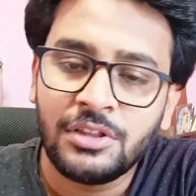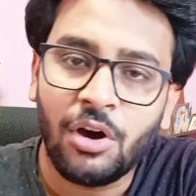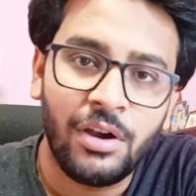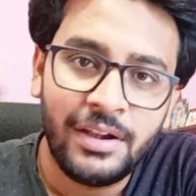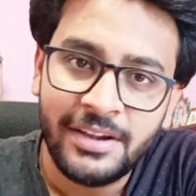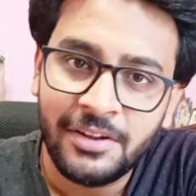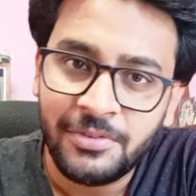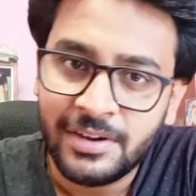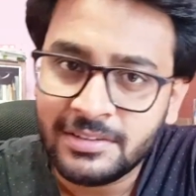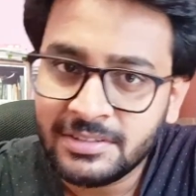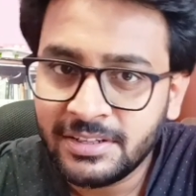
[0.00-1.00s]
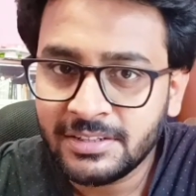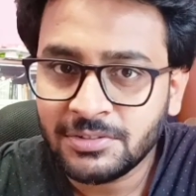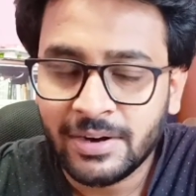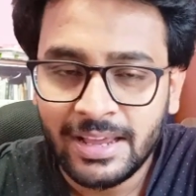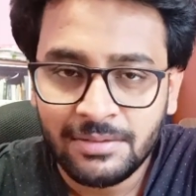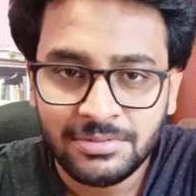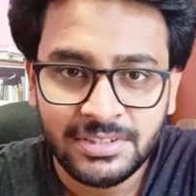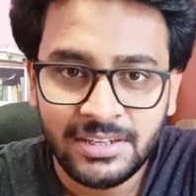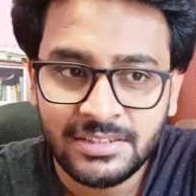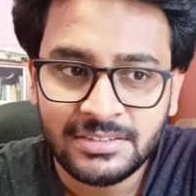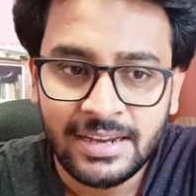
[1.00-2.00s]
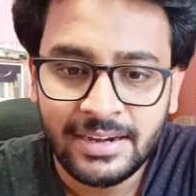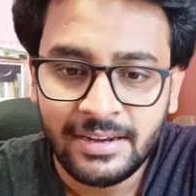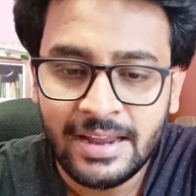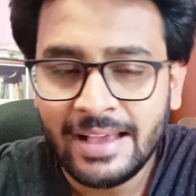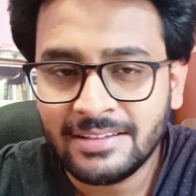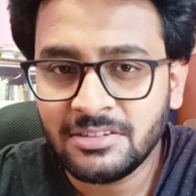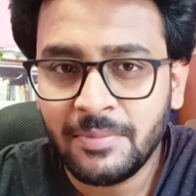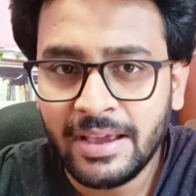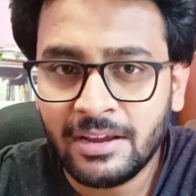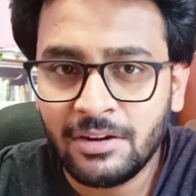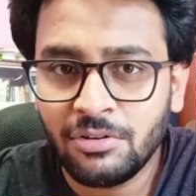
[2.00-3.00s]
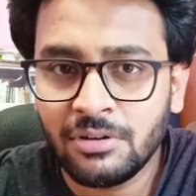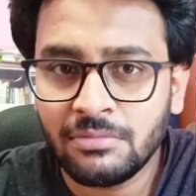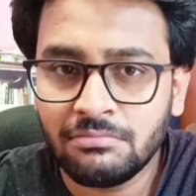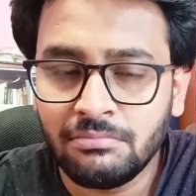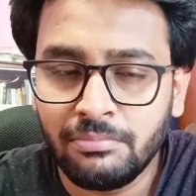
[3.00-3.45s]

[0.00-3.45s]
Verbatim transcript: The only difference is what I have seen is that in IISc Bangalore,